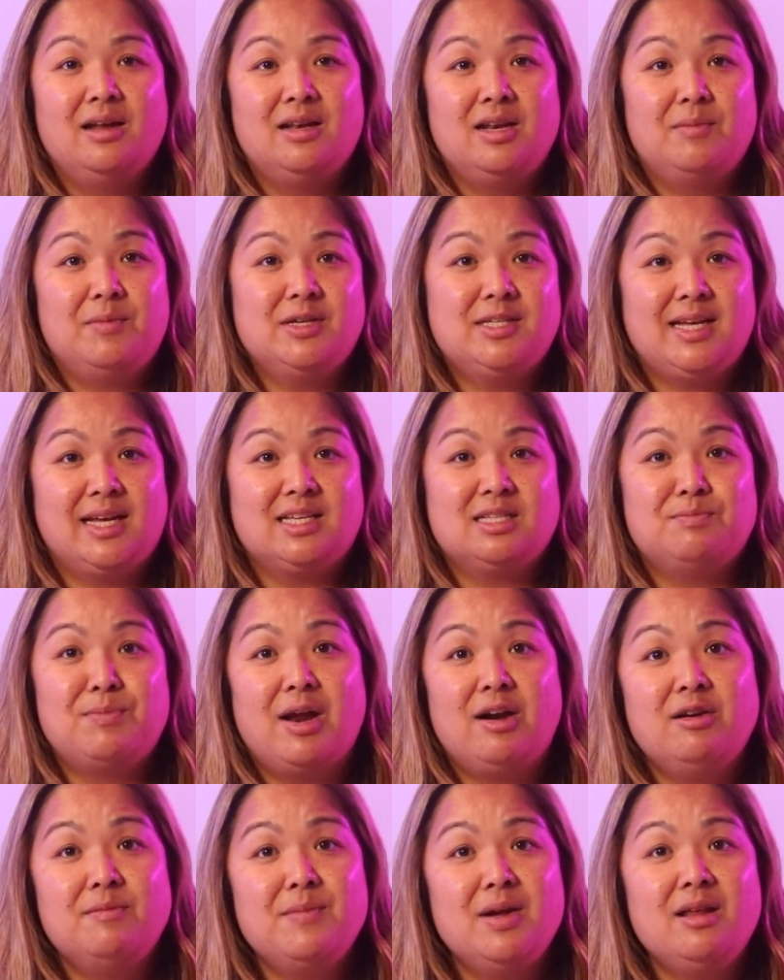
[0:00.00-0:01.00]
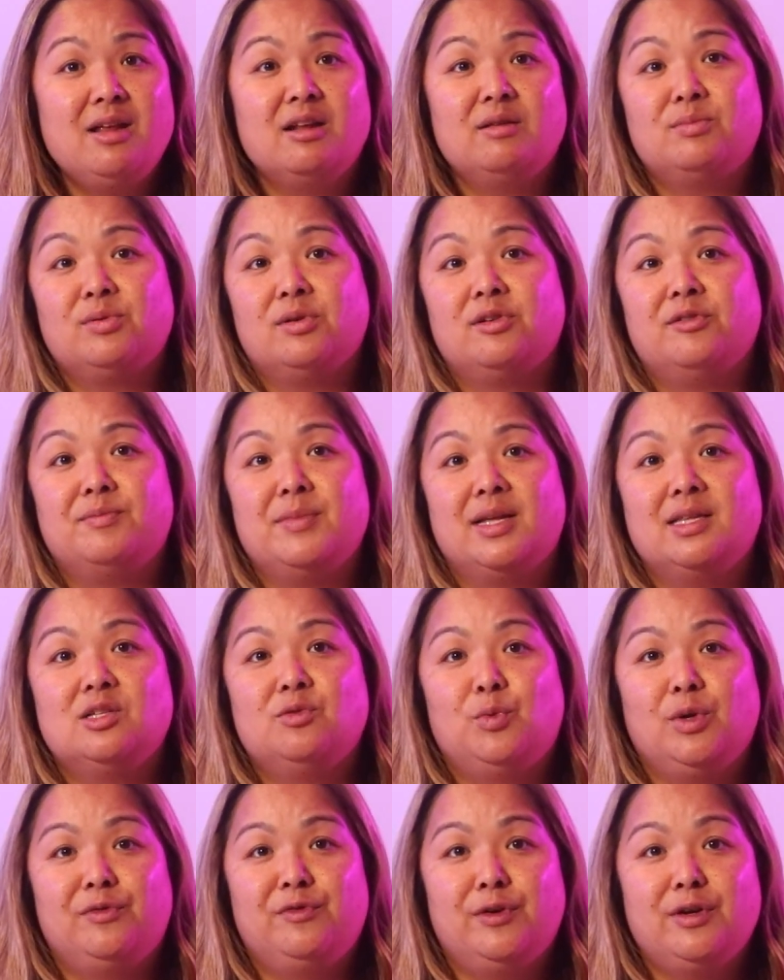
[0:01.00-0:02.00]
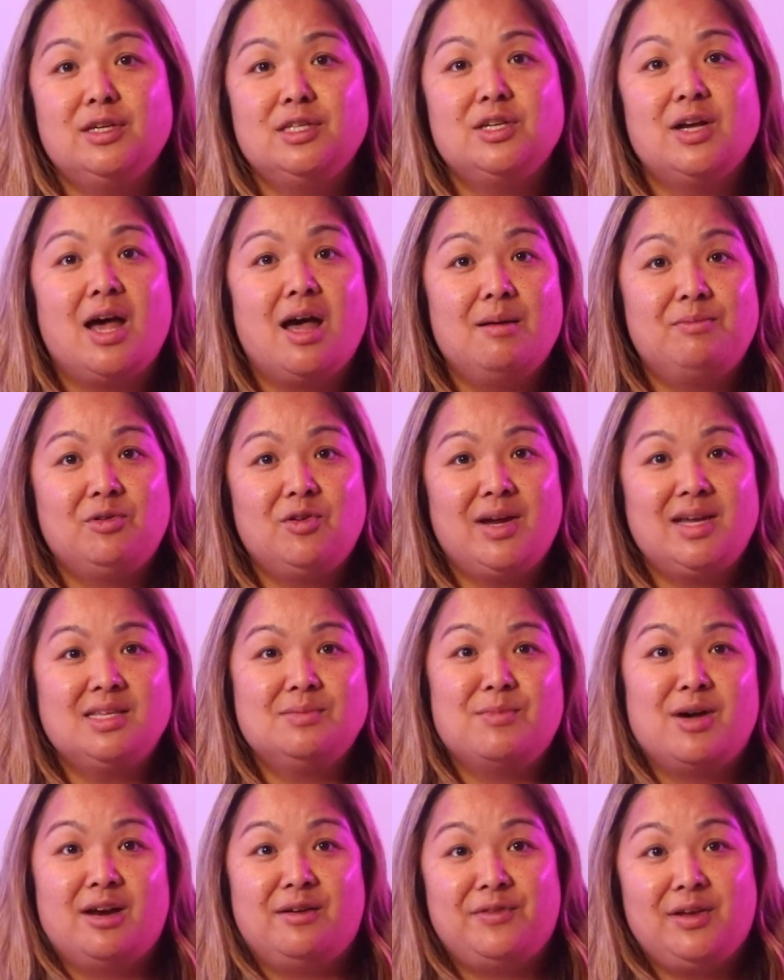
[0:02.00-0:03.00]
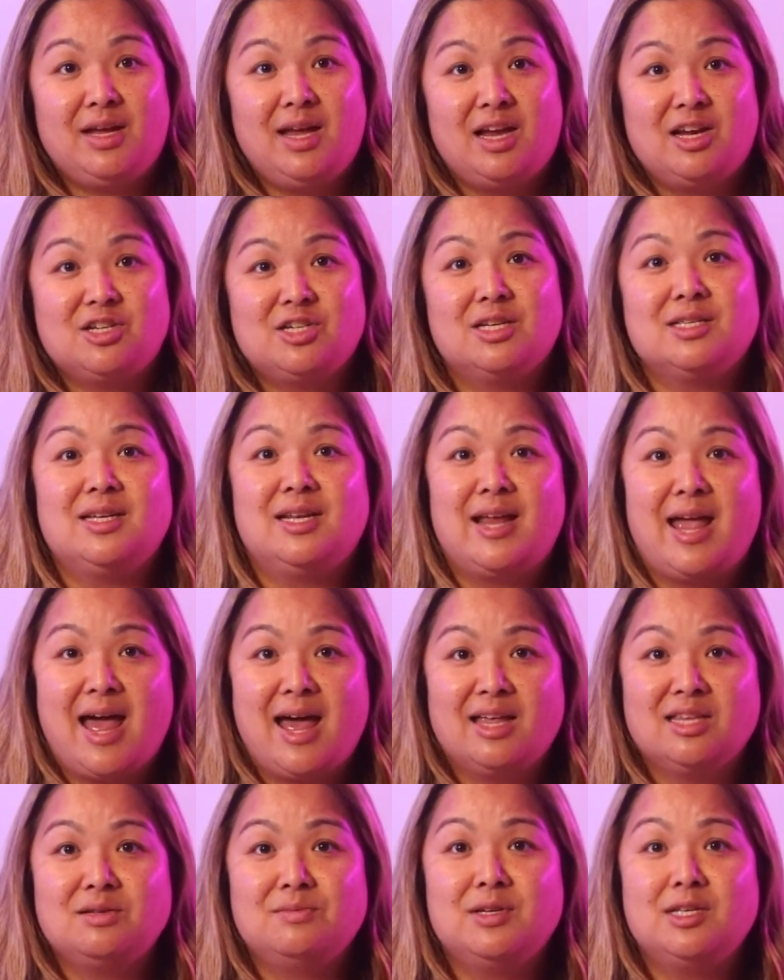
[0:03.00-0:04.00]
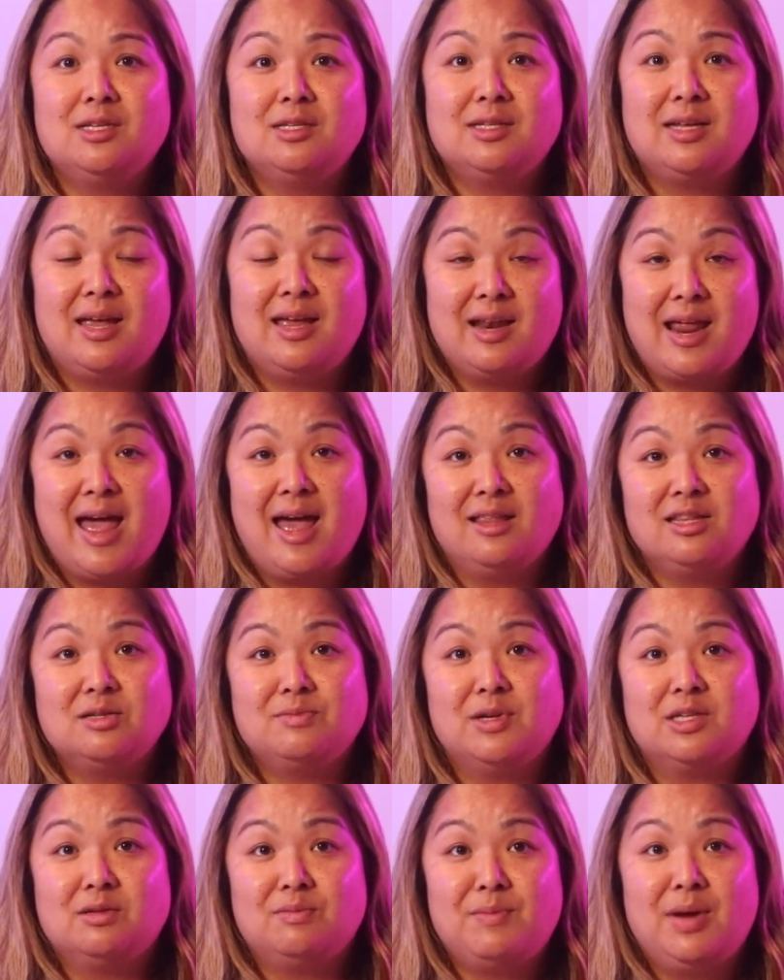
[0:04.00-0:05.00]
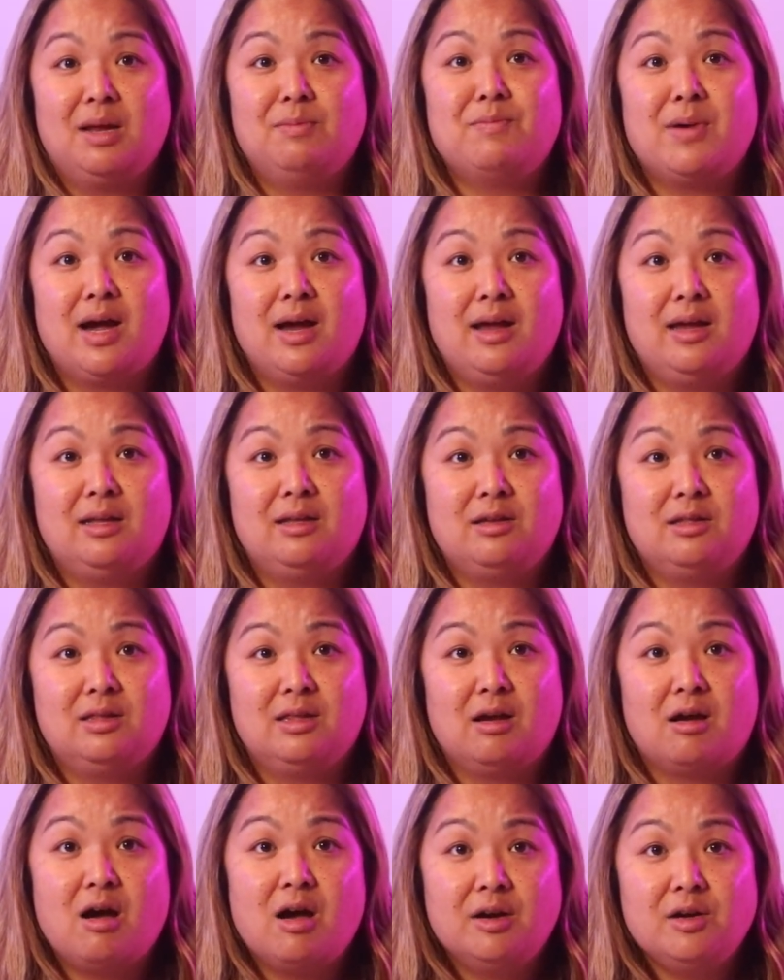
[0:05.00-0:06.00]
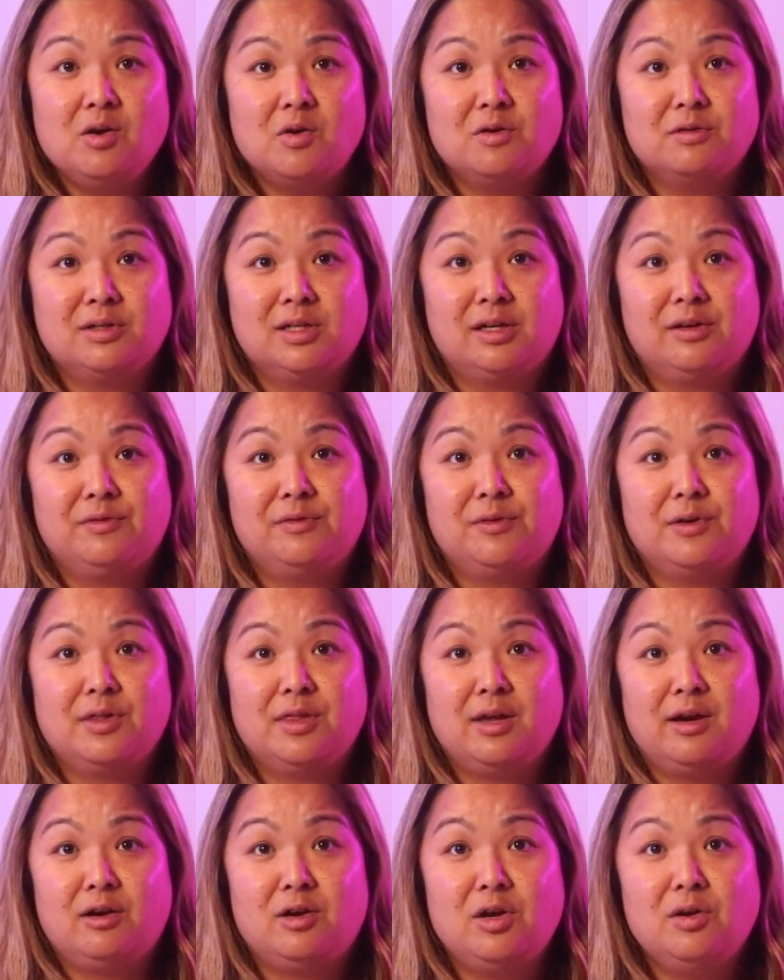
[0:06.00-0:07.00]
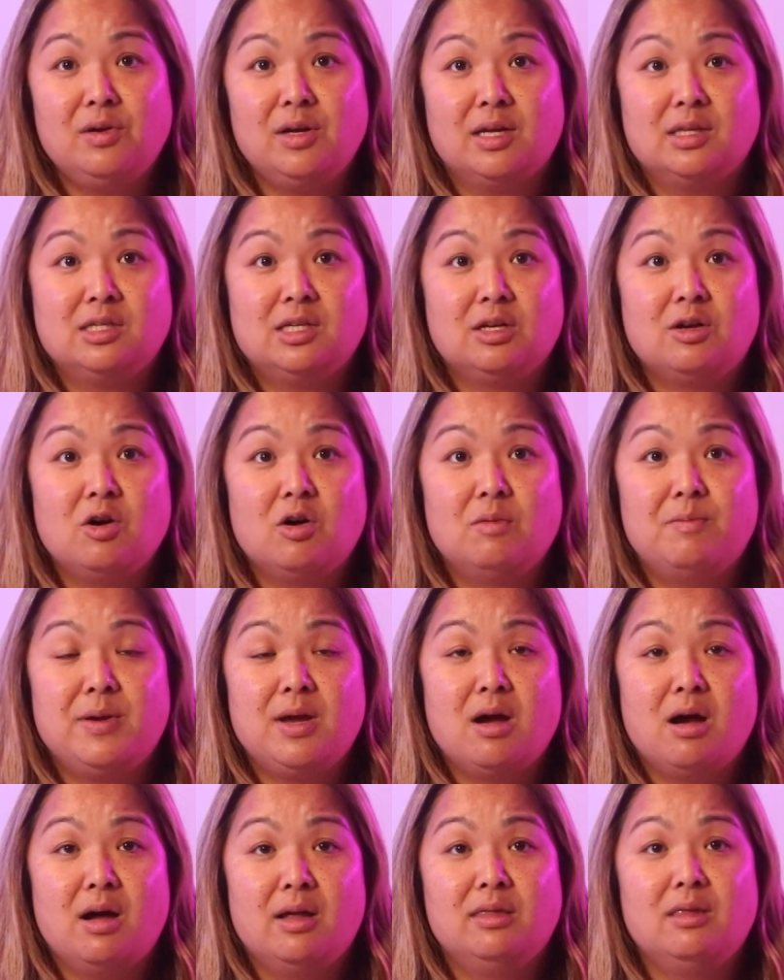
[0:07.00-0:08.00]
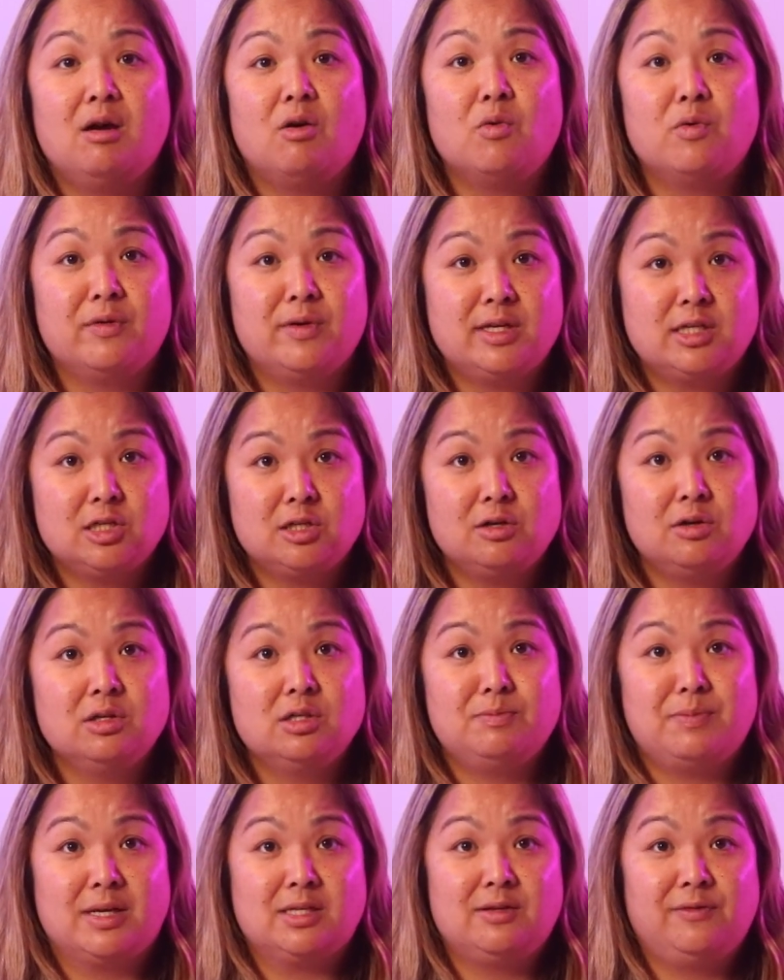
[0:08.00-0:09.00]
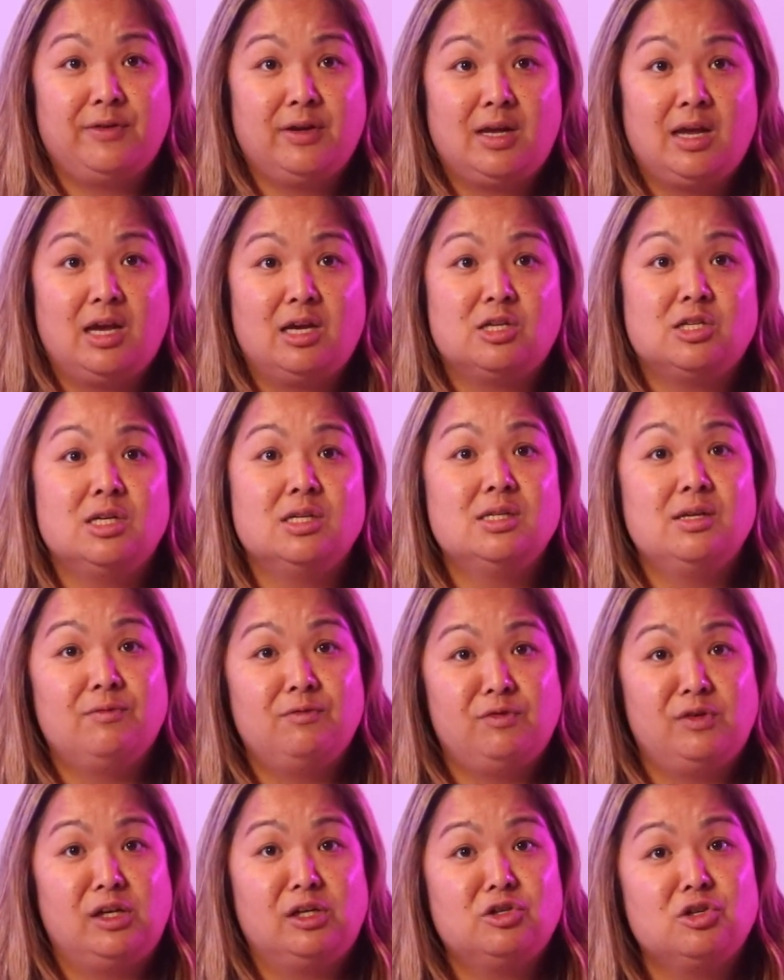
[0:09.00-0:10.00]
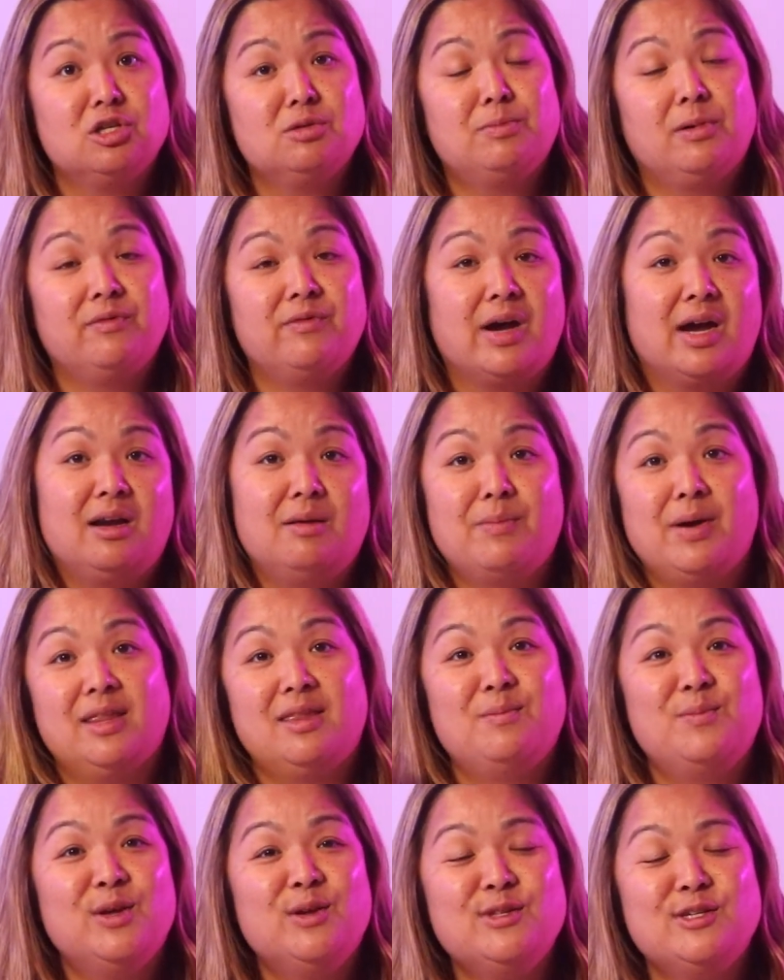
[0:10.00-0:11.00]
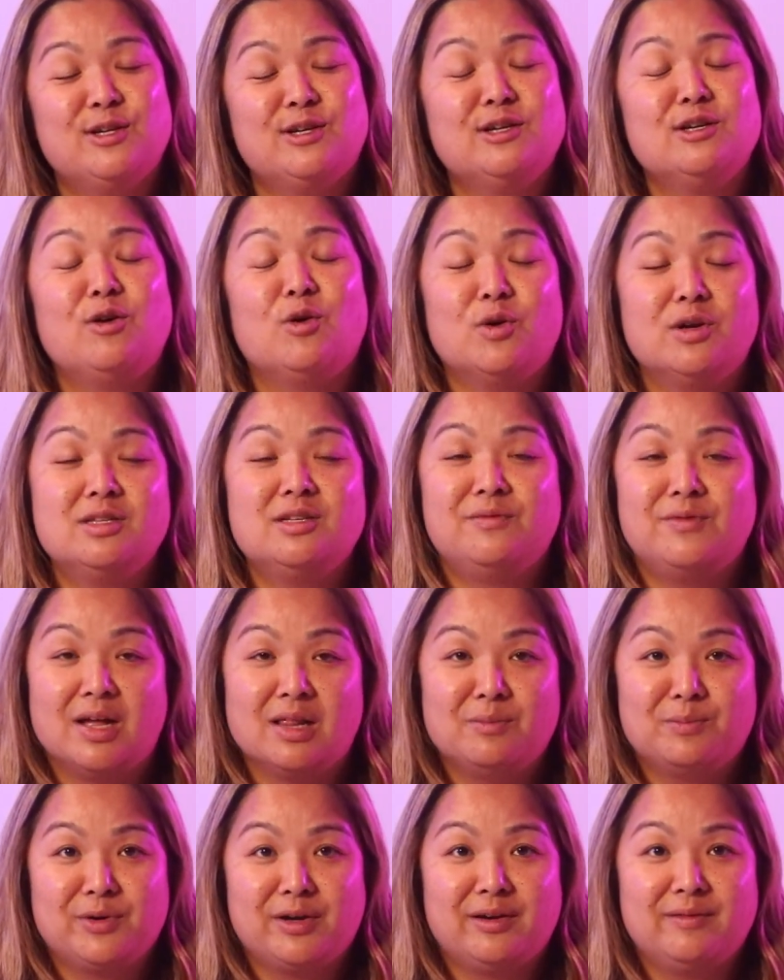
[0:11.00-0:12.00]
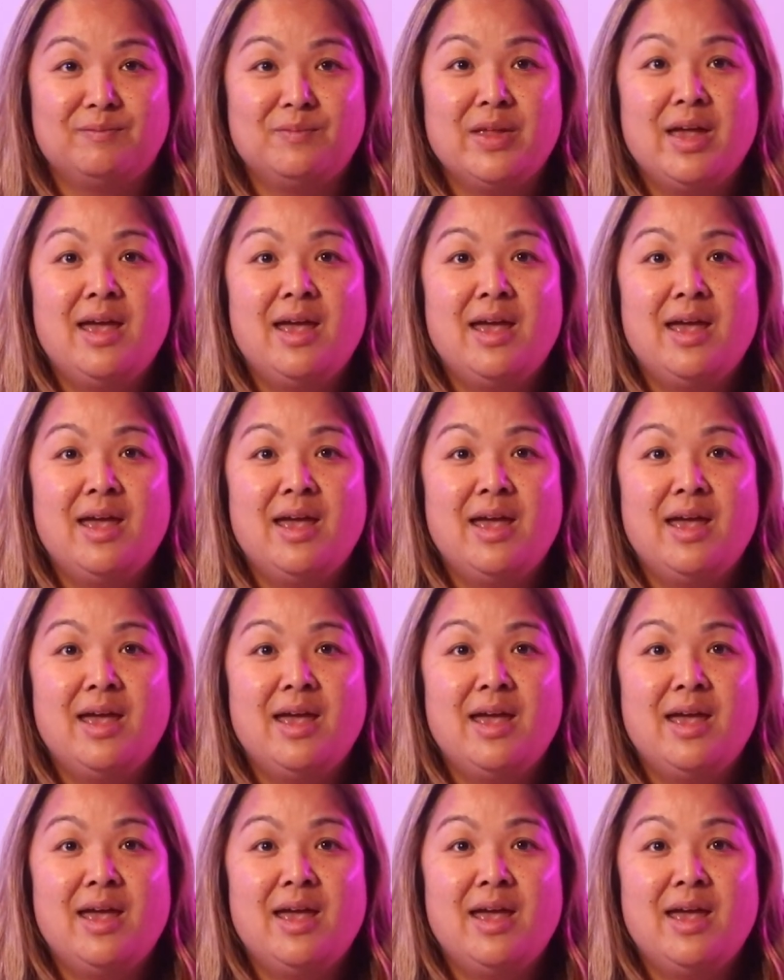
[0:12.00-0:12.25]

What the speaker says: Number 6, betterment and improvements refer to upgrades, modifications, enhancements made by the condo owner for their unit to go beyond the original specifications and features provided by the builder or developer.